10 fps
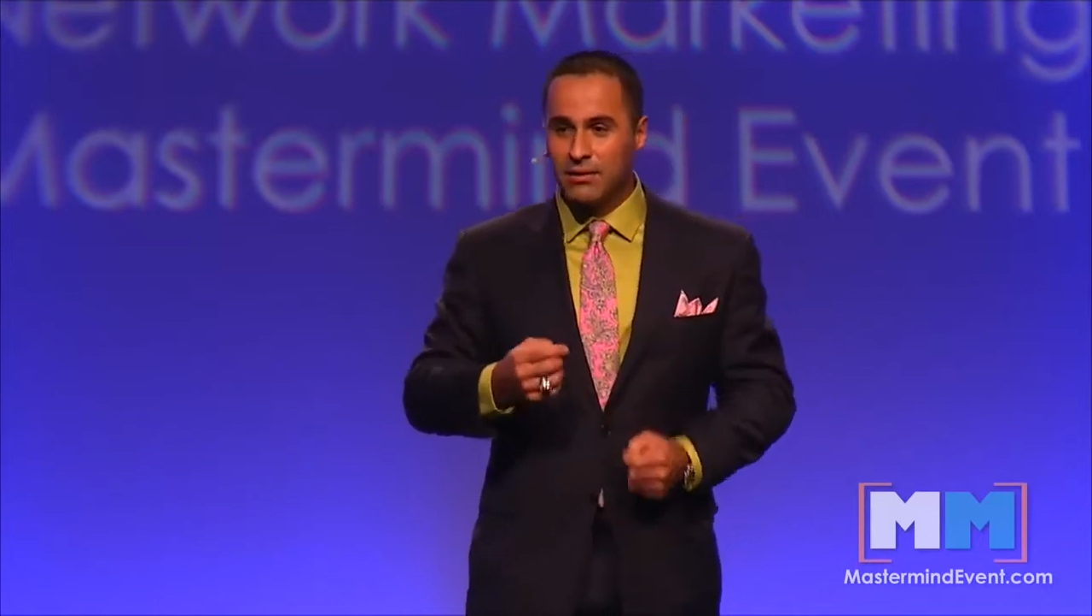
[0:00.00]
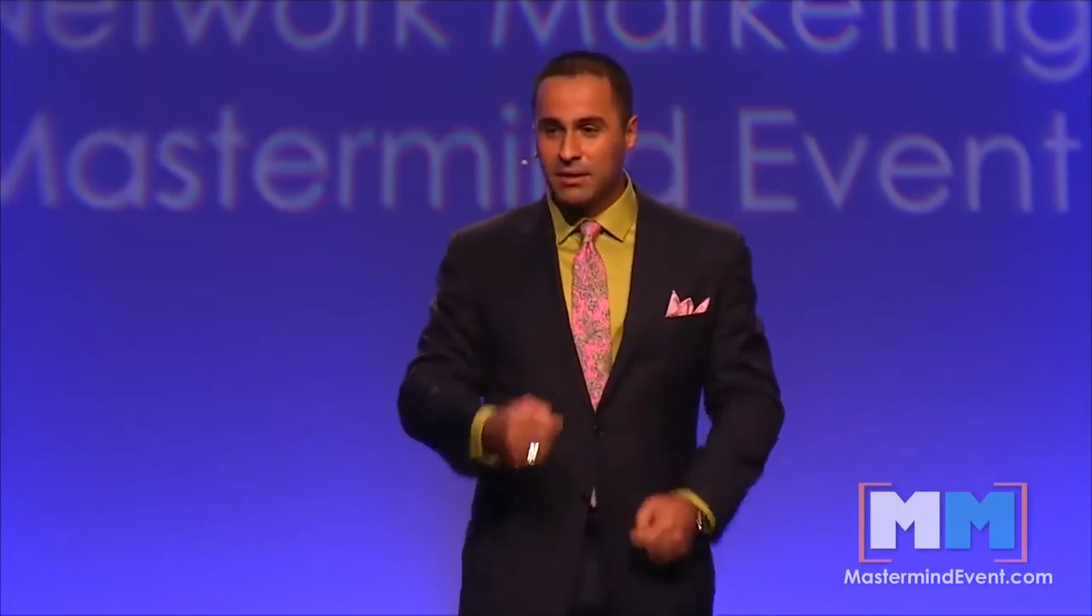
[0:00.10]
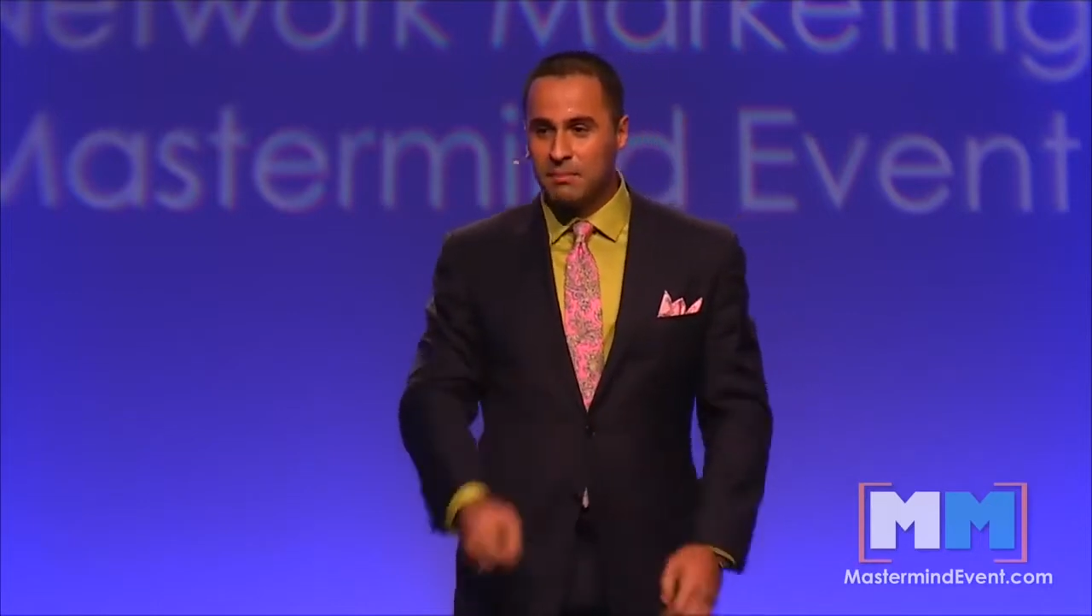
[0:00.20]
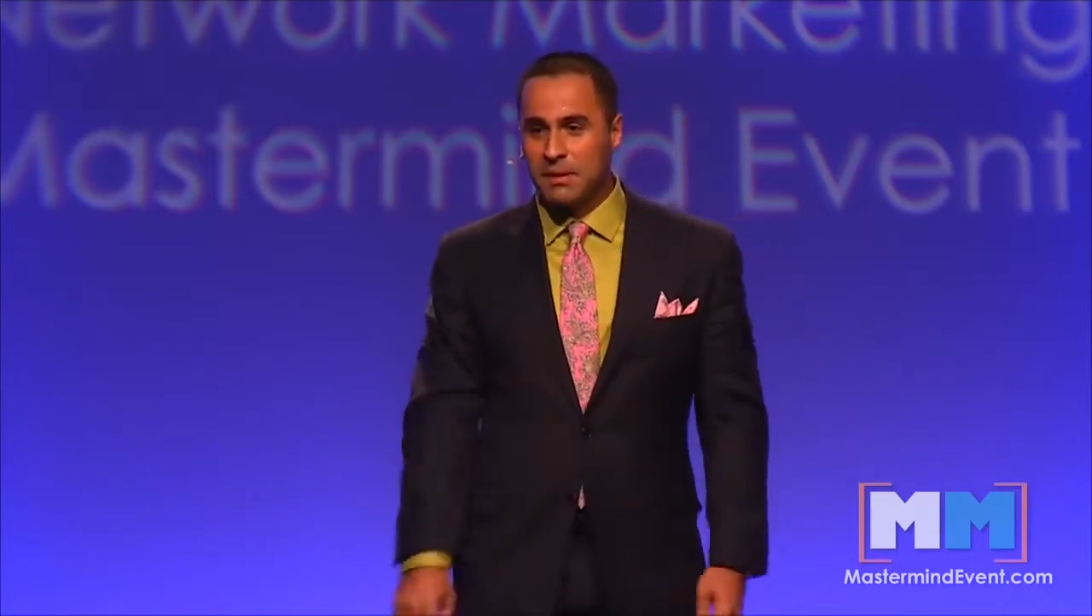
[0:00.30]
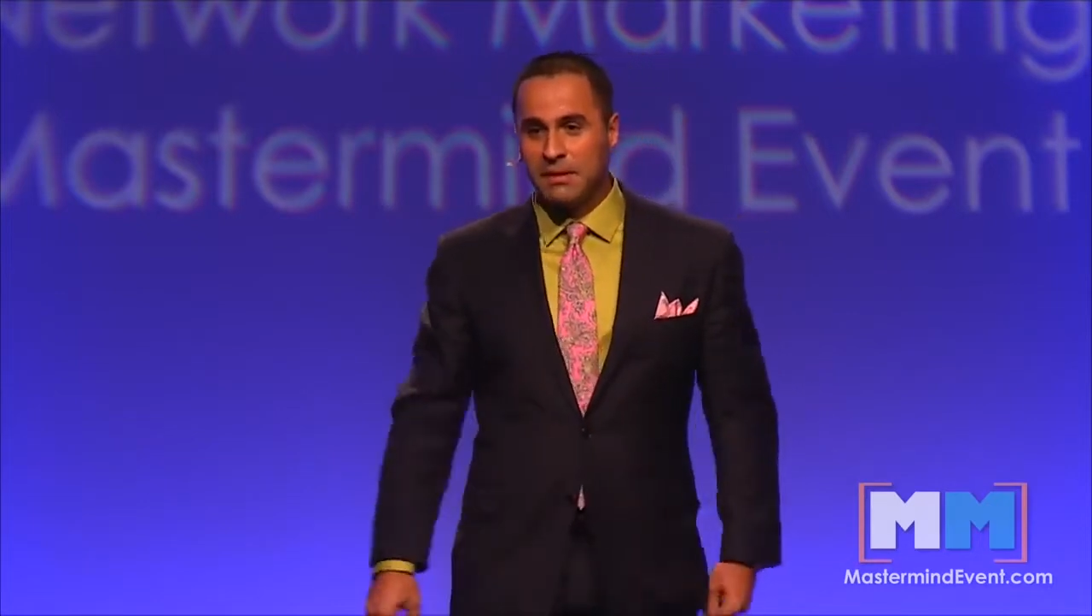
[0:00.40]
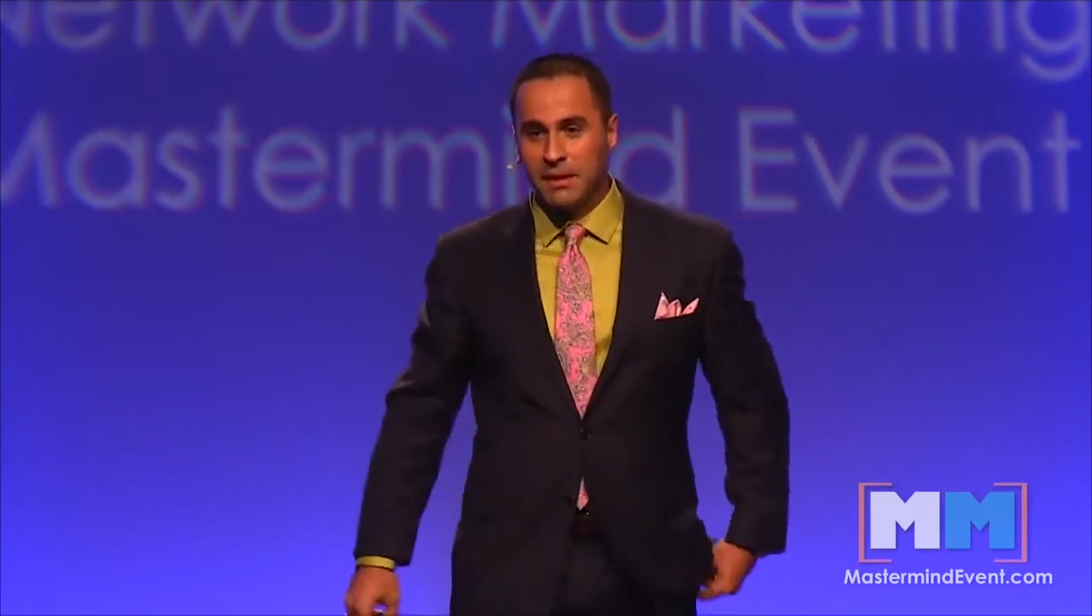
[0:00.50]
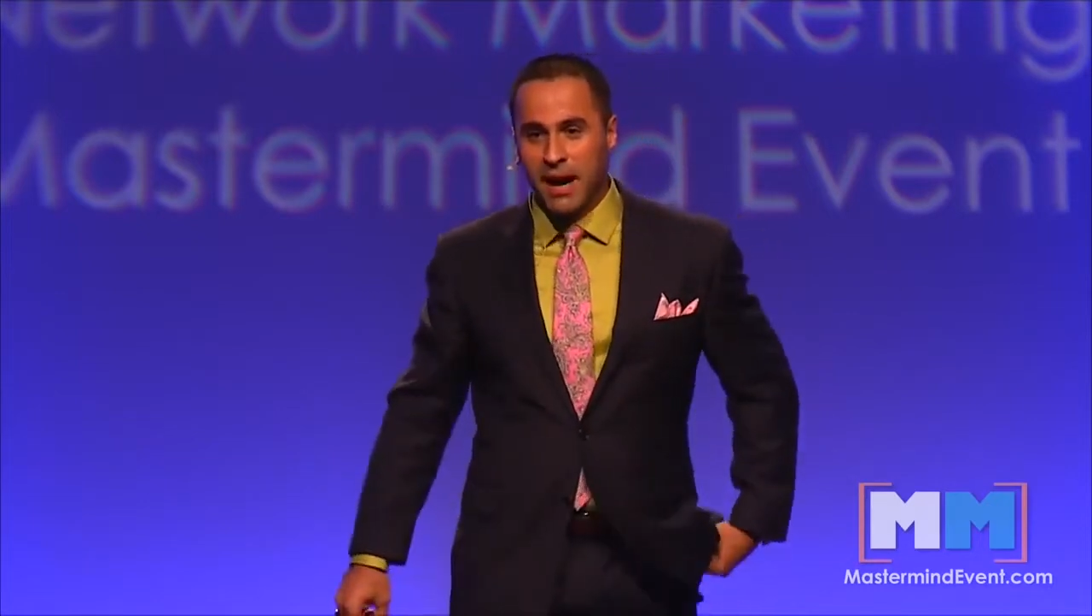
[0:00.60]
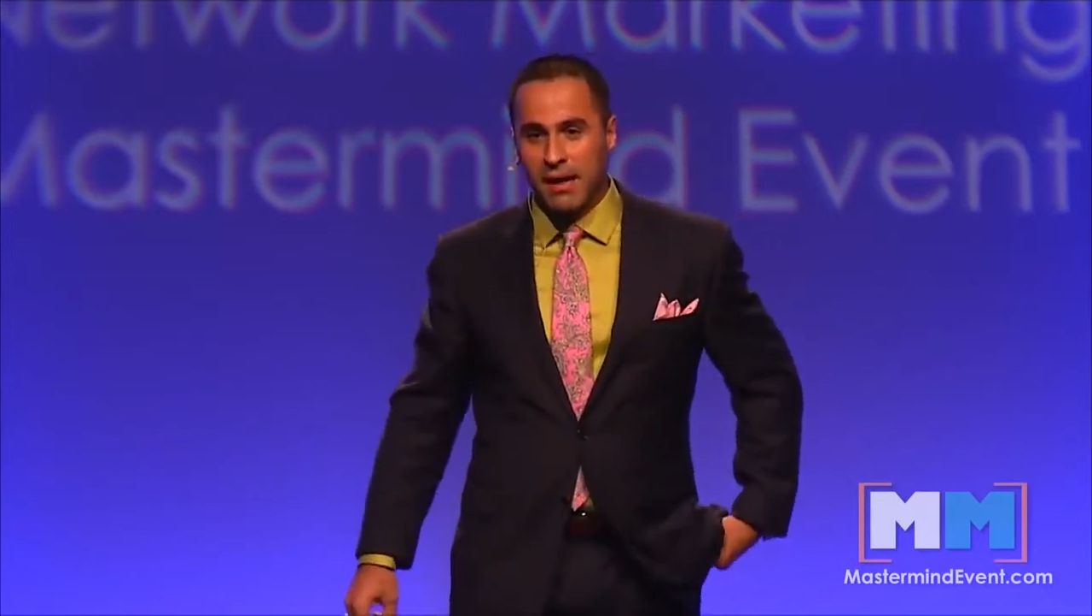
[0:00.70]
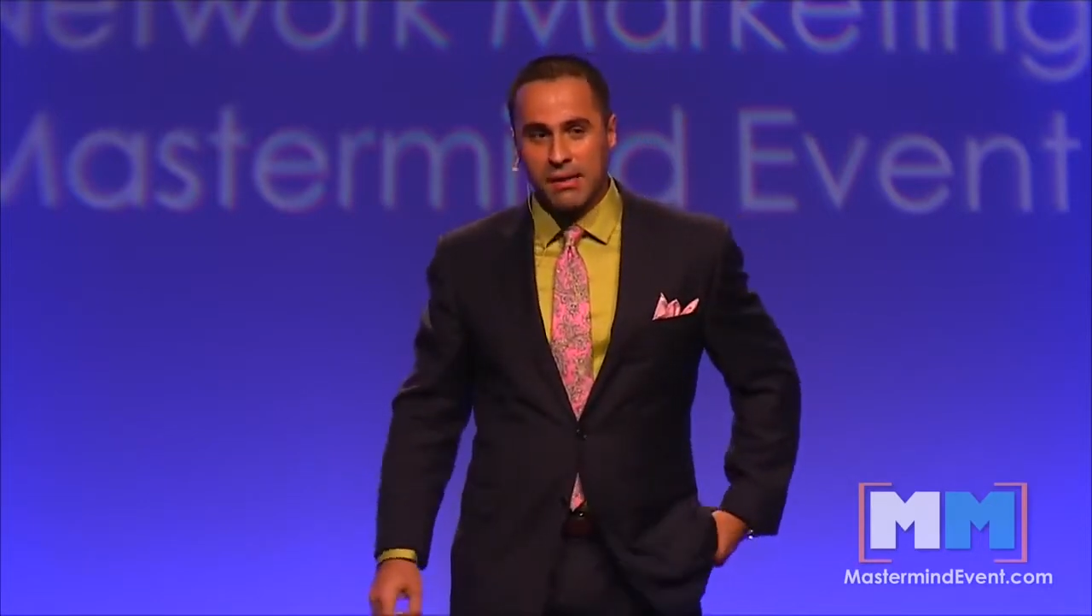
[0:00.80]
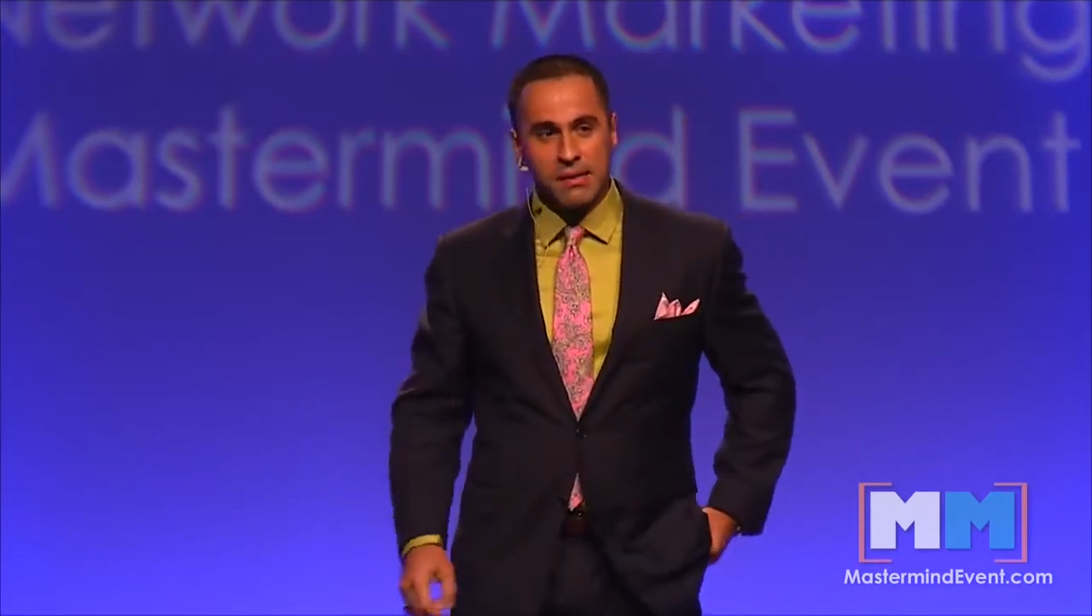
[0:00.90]
at me in the eye
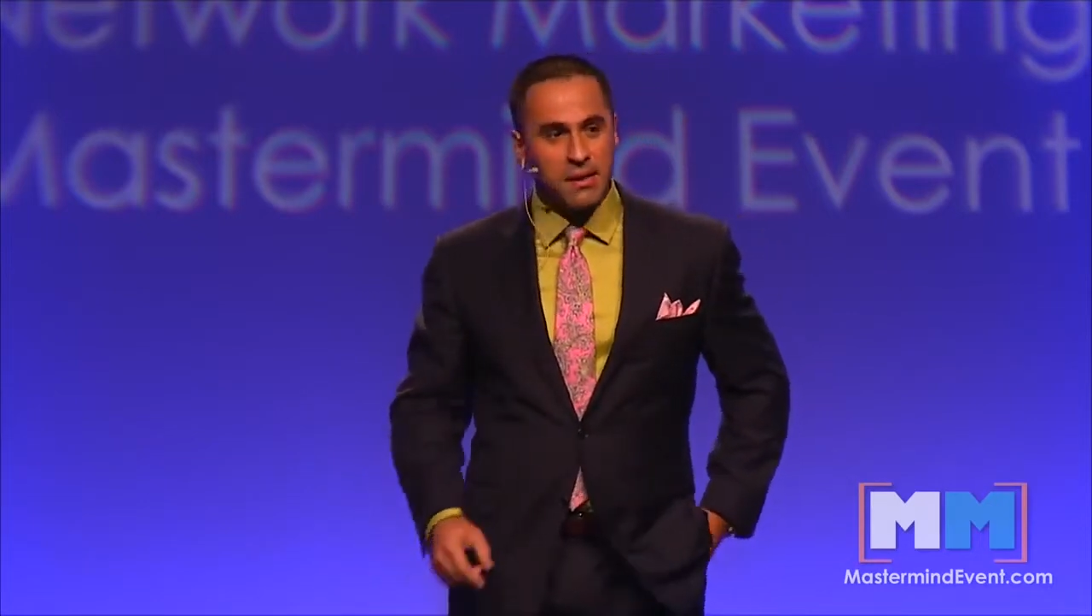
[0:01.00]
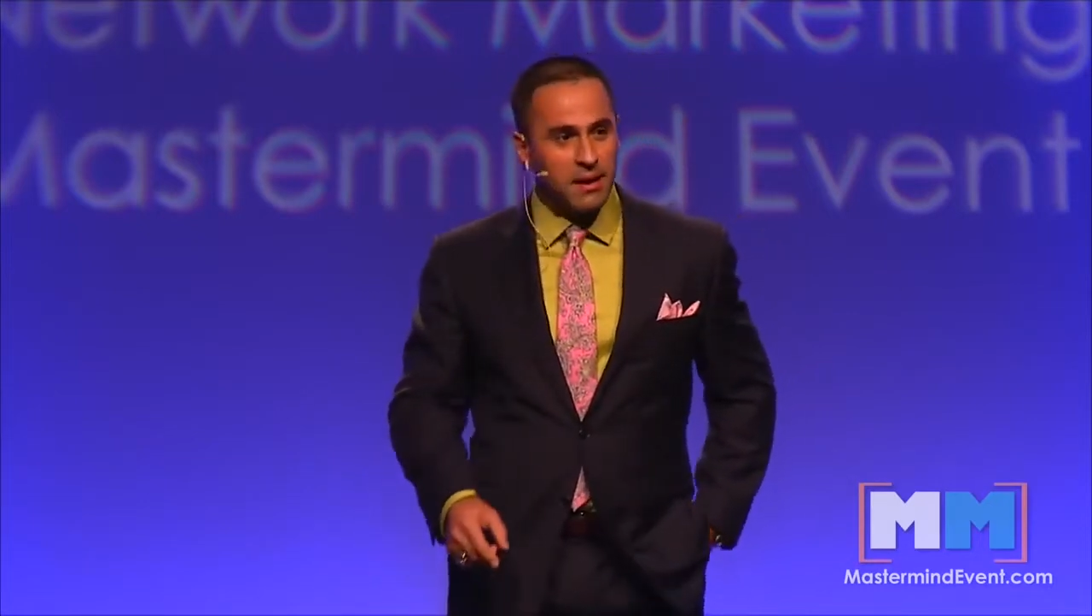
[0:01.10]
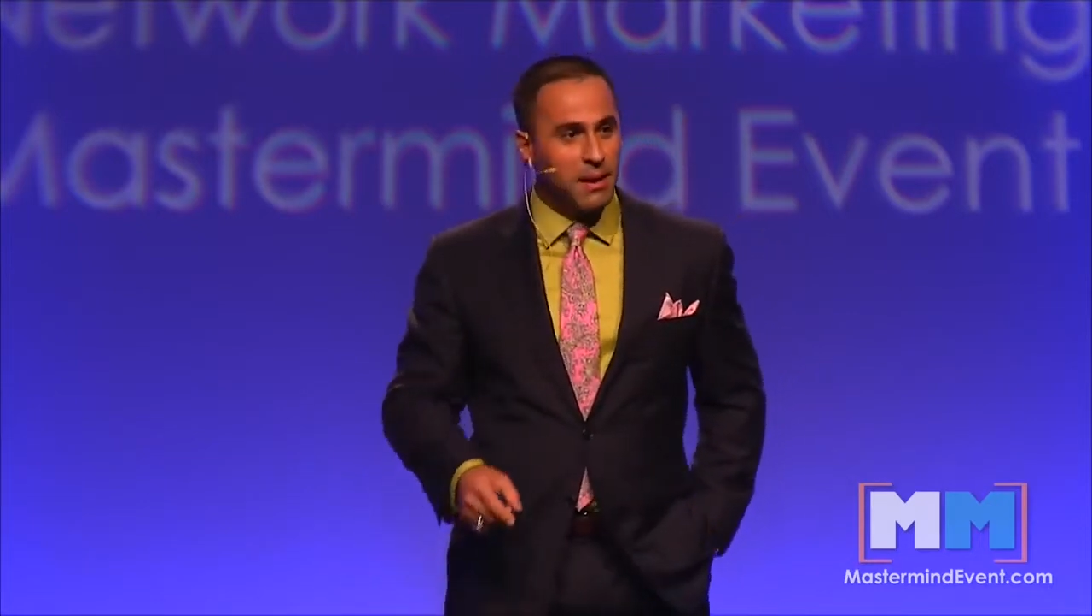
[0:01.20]
and said, son,